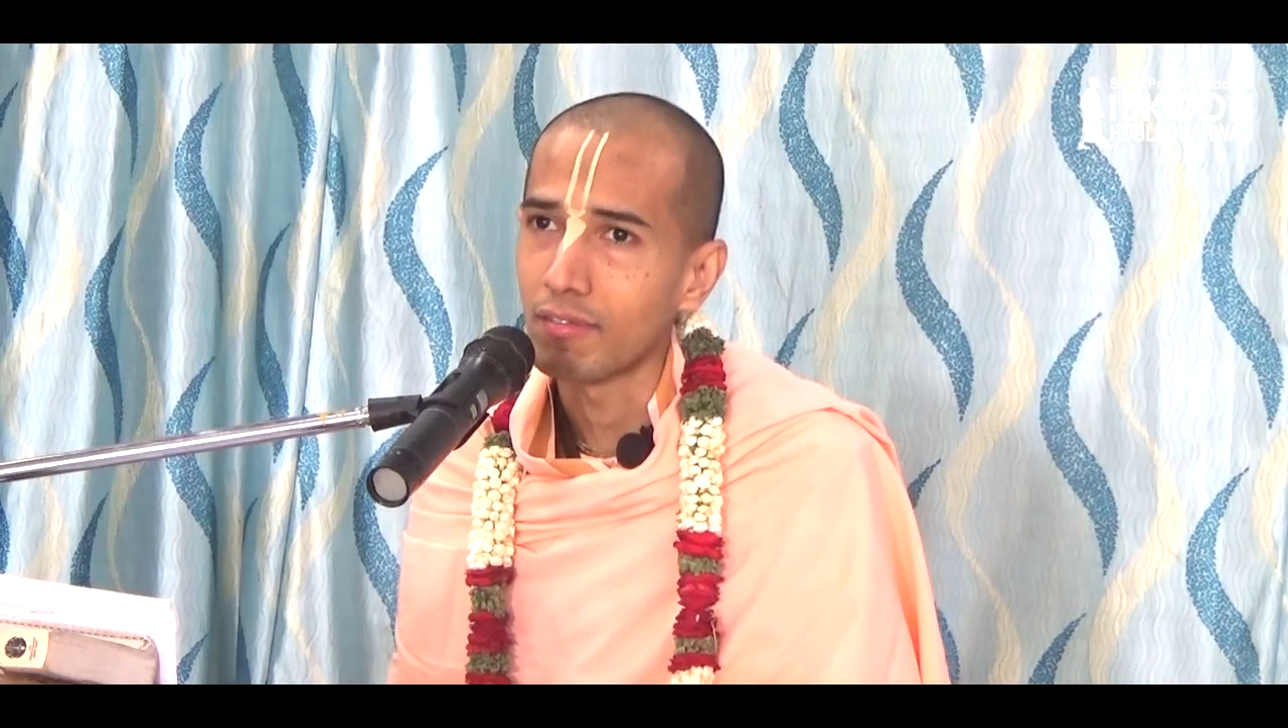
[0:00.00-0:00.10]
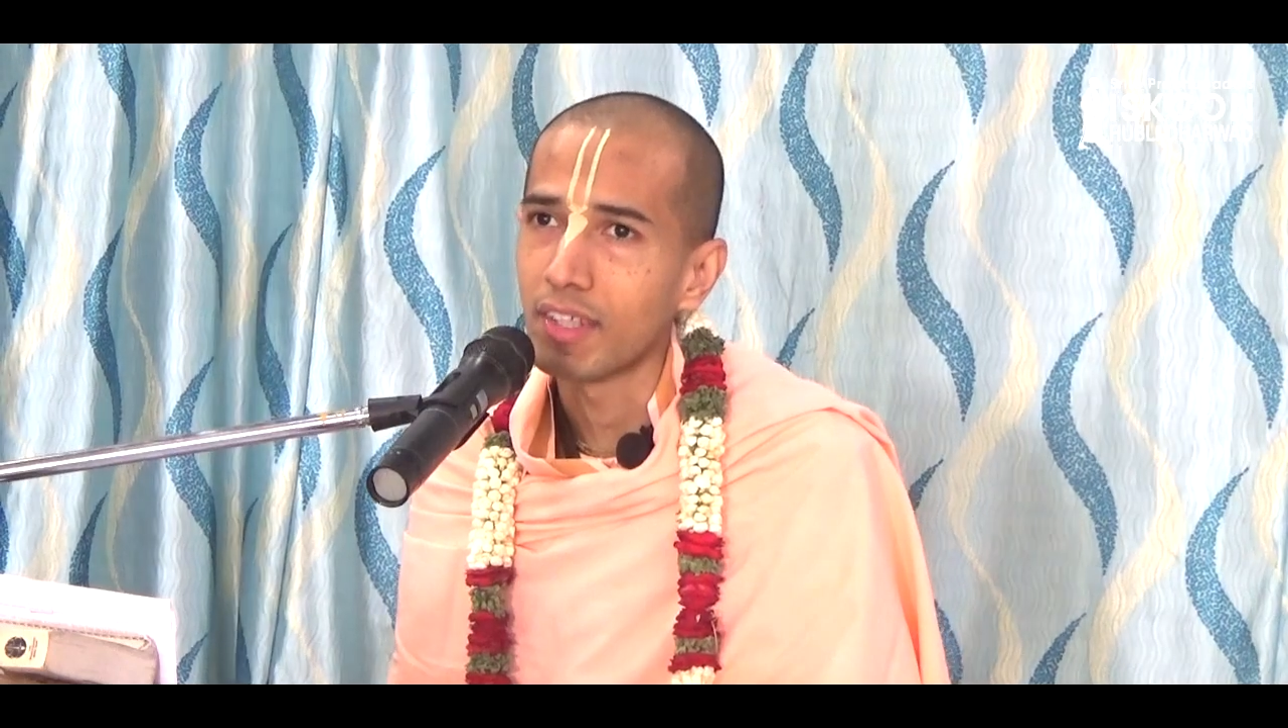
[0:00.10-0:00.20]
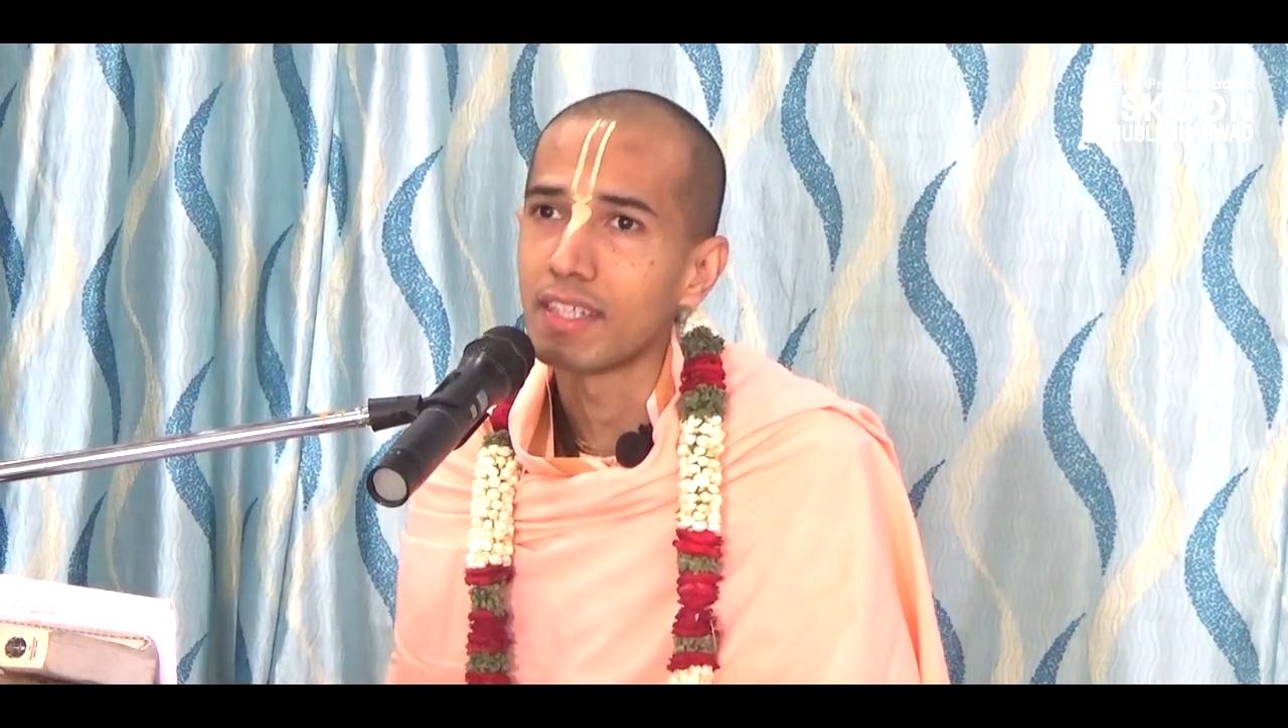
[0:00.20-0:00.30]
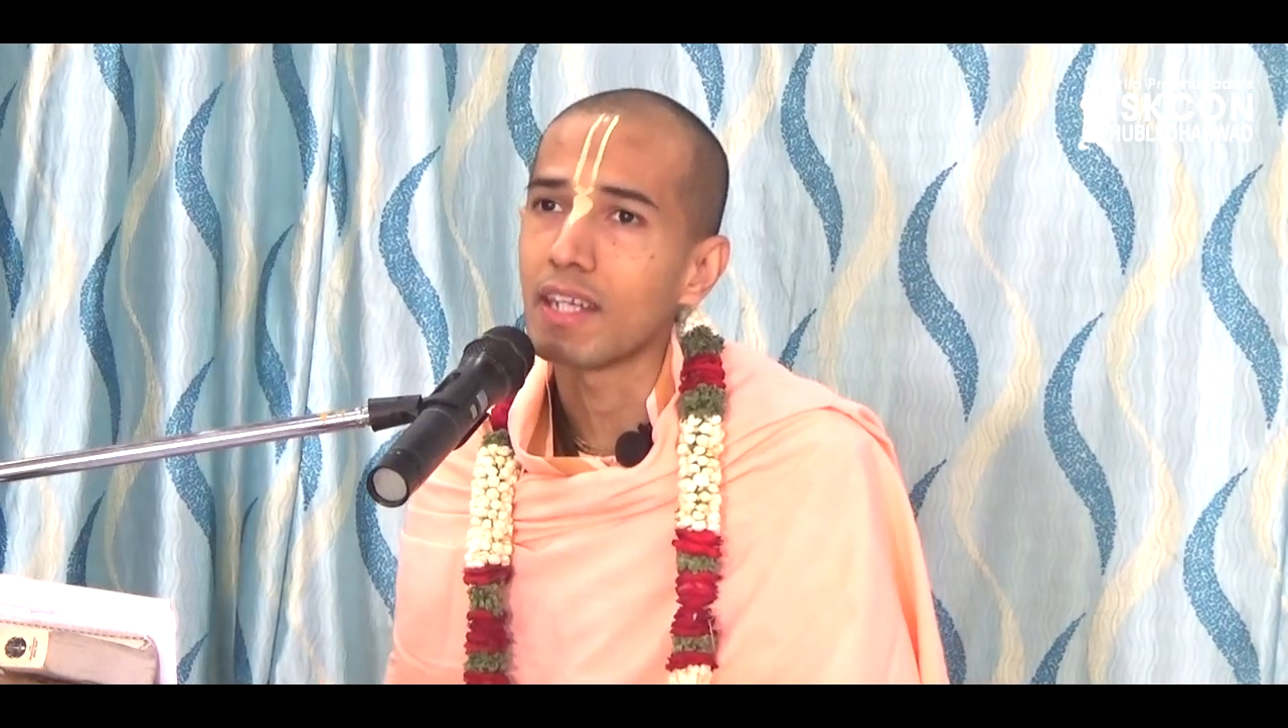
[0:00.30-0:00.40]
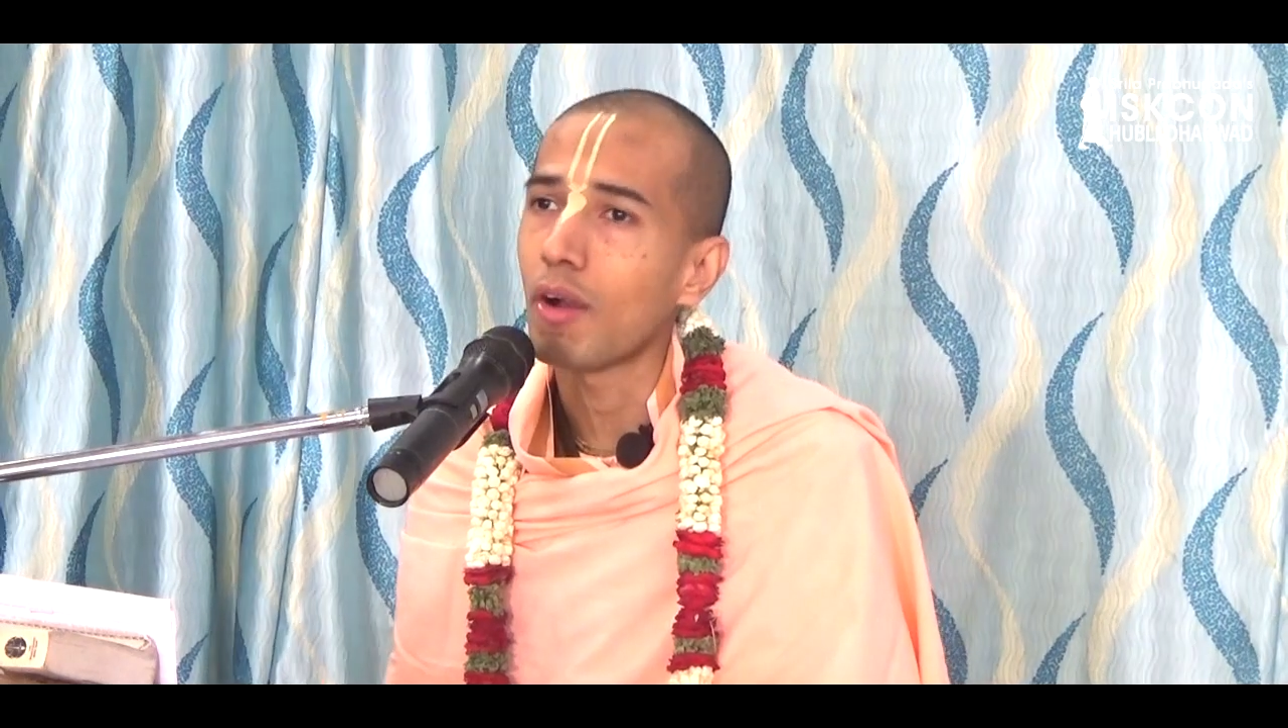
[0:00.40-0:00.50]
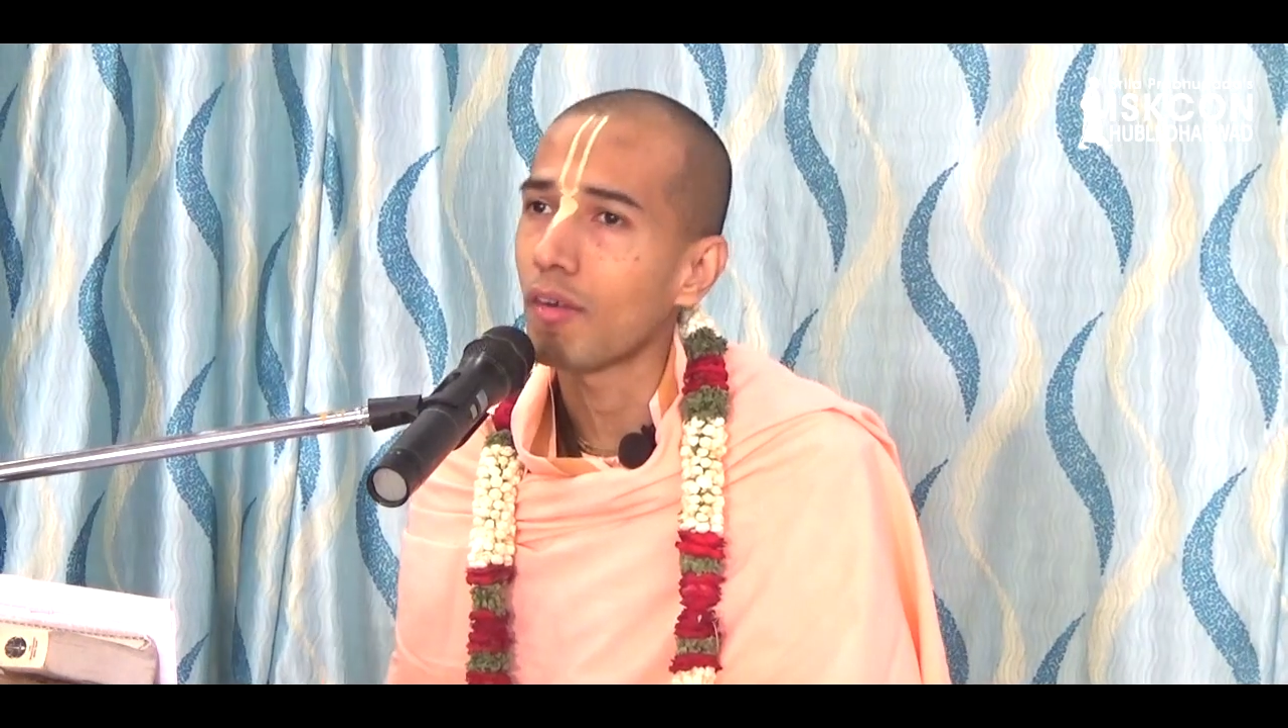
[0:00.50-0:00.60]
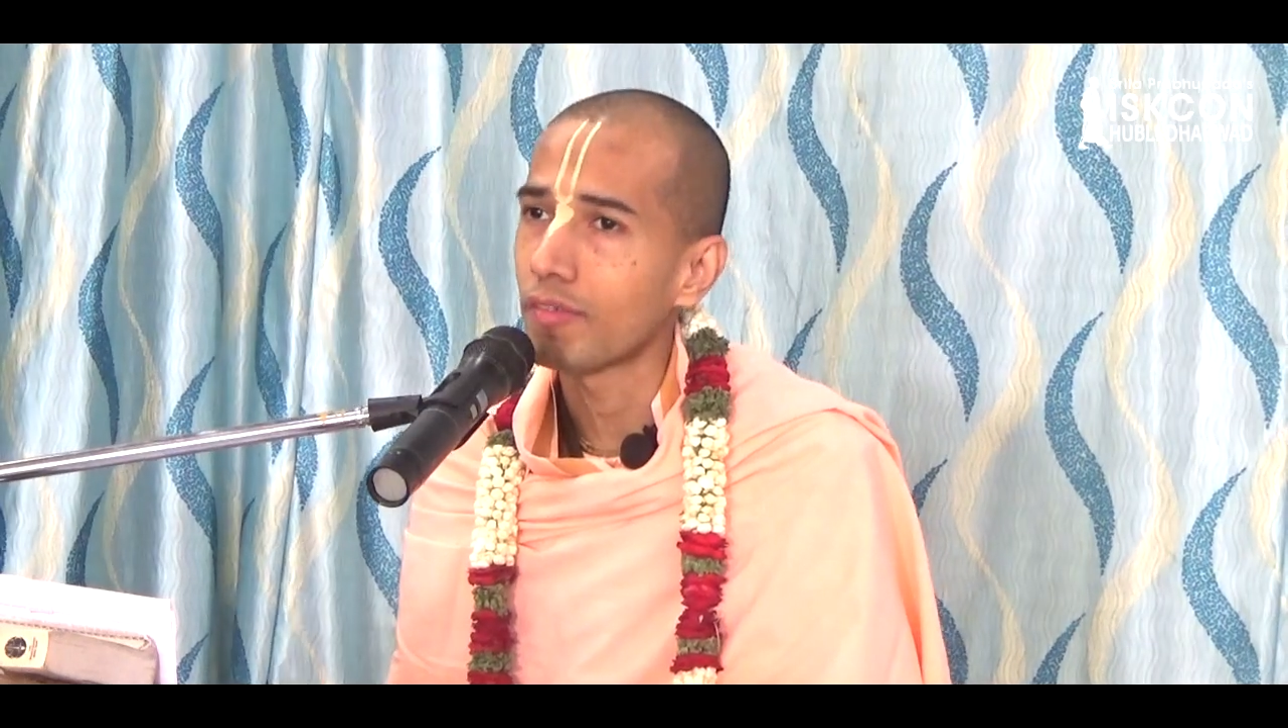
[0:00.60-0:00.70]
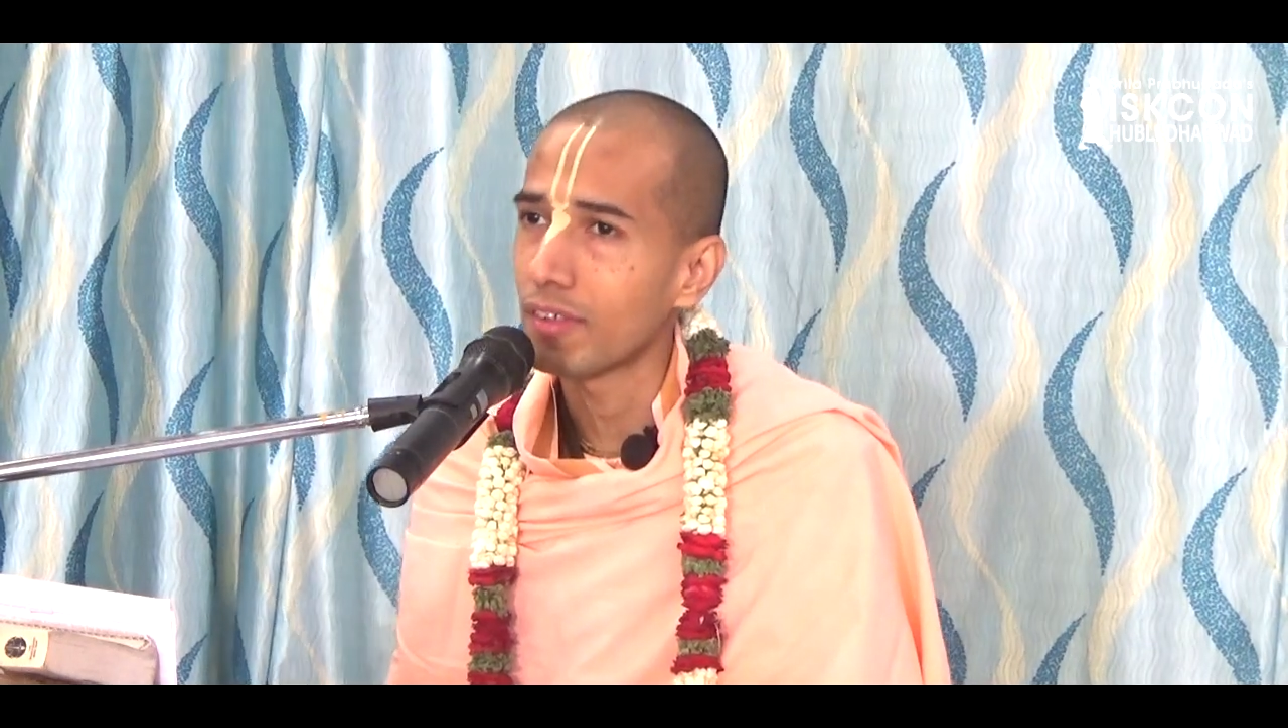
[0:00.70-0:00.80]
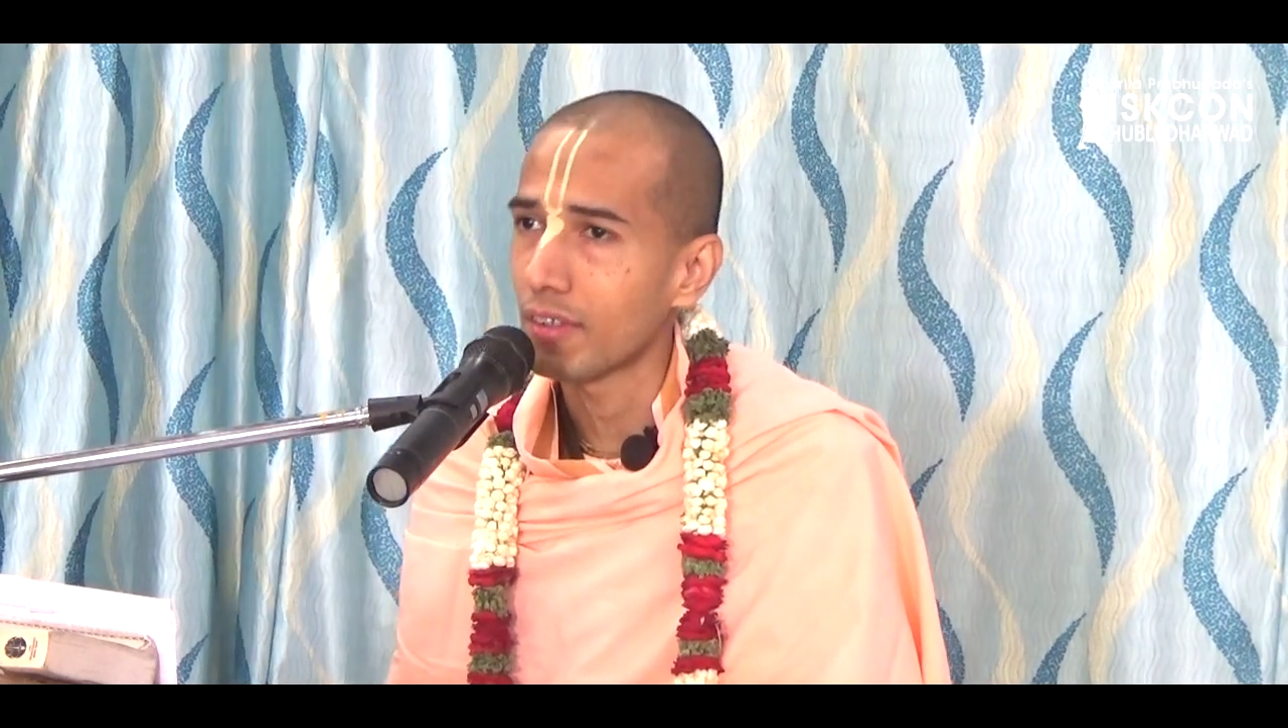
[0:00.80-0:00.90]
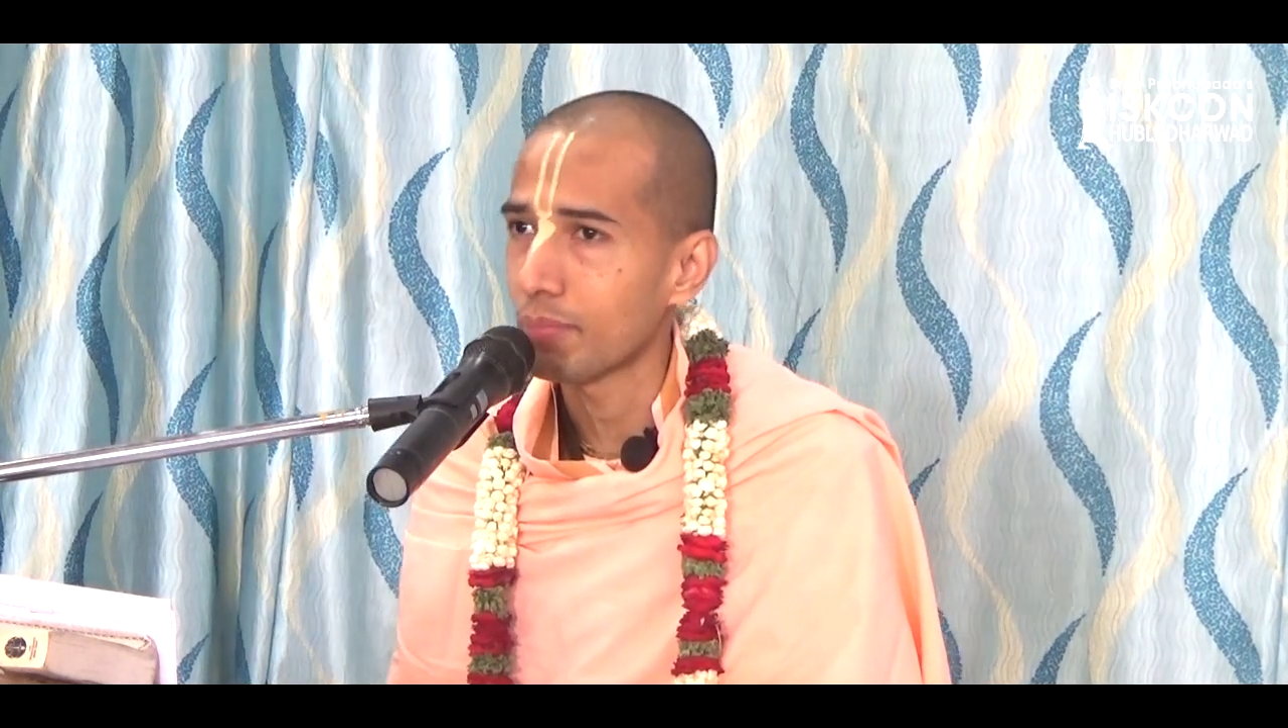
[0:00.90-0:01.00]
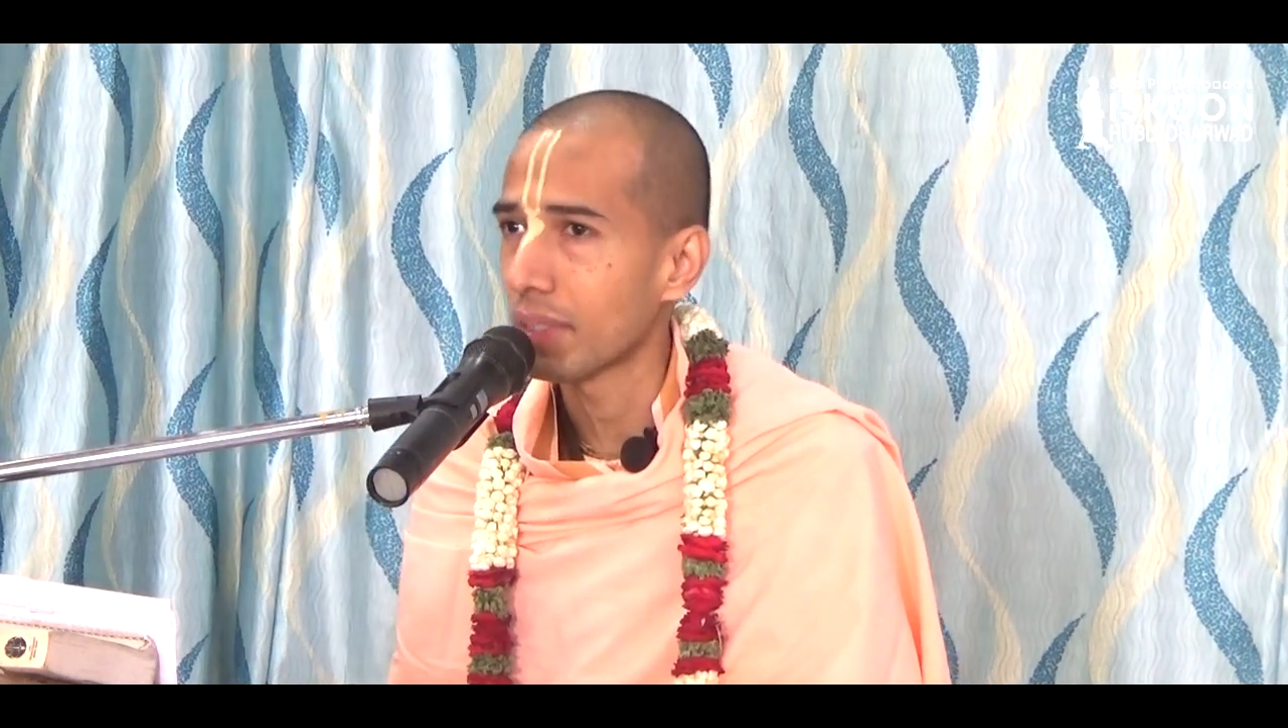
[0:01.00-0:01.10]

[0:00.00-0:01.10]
when they offered